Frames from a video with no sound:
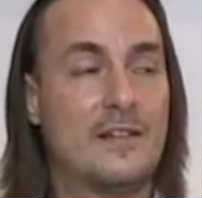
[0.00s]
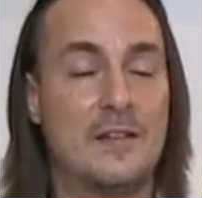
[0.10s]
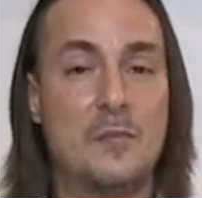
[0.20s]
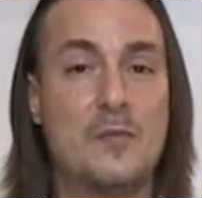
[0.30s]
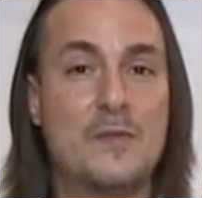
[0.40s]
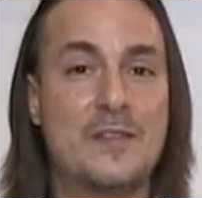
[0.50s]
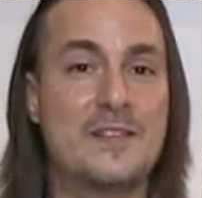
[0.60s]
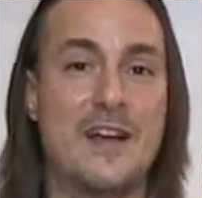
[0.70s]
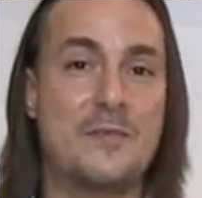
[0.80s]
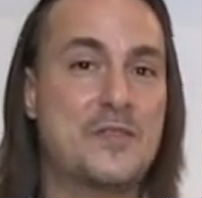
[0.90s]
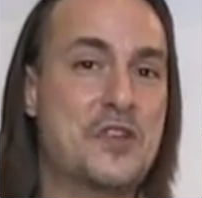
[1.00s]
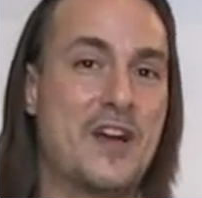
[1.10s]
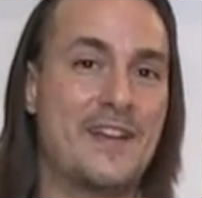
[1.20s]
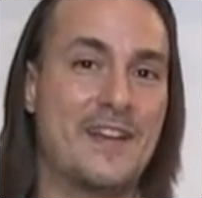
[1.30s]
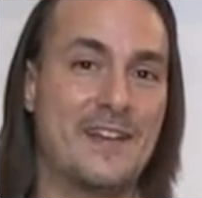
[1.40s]
the moon stops
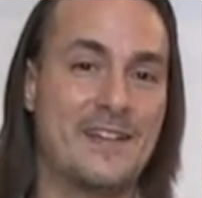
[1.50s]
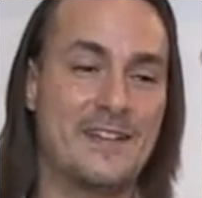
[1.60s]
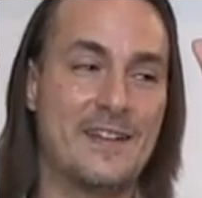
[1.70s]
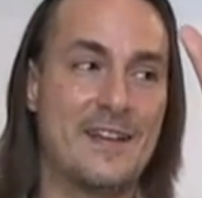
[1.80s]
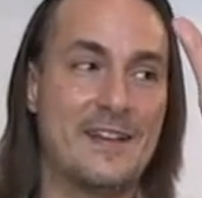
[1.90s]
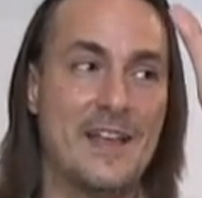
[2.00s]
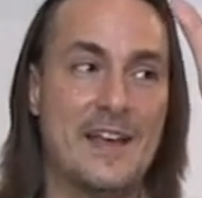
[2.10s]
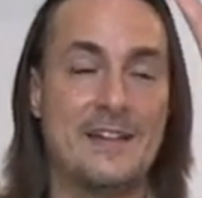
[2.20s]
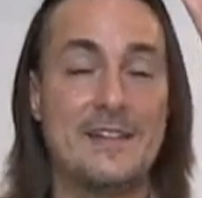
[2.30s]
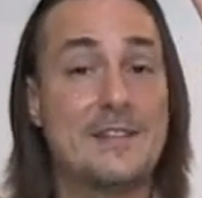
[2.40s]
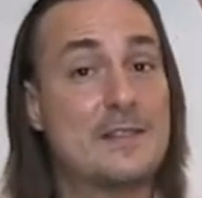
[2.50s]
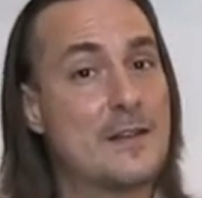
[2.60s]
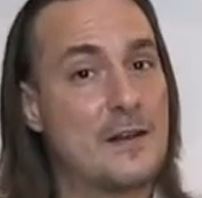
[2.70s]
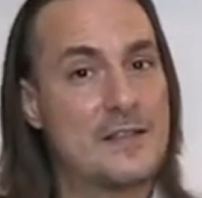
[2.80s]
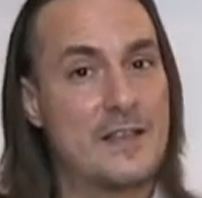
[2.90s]
shining and then
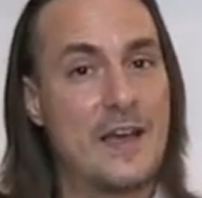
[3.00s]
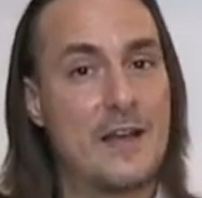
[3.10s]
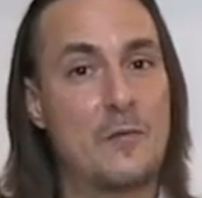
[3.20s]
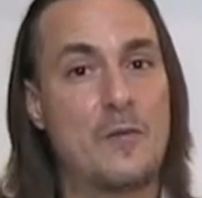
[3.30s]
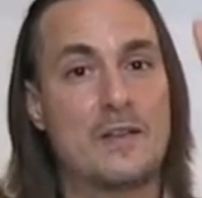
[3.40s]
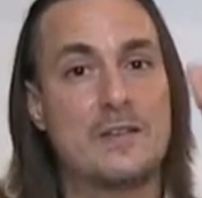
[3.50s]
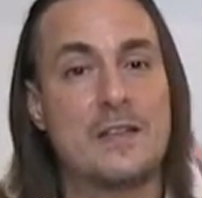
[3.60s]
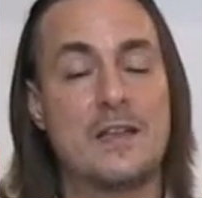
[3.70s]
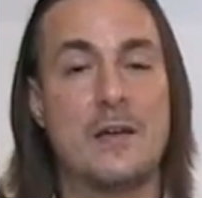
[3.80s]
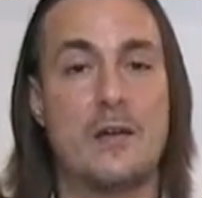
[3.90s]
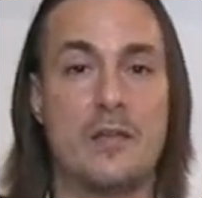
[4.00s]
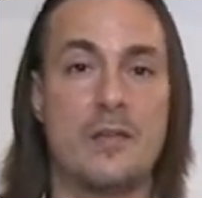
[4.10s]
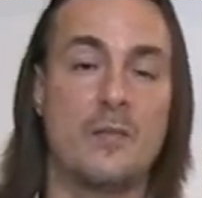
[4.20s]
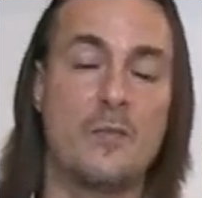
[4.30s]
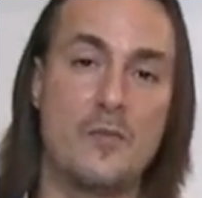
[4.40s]
starts again once the
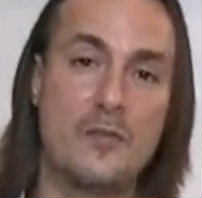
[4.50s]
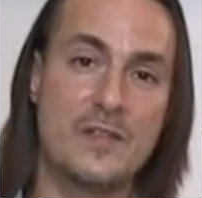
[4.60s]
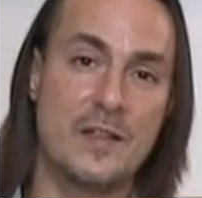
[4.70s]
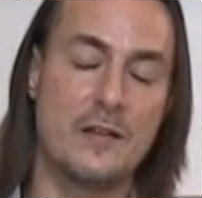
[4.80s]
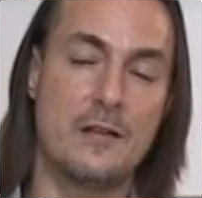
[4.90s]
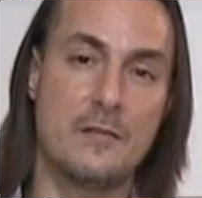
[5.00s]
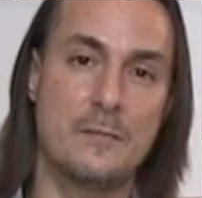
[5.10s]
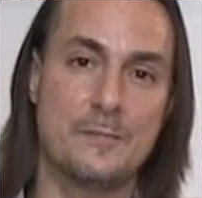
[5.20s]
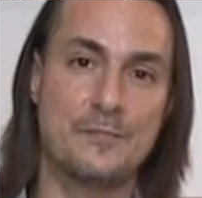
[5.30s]
Earth moves a little.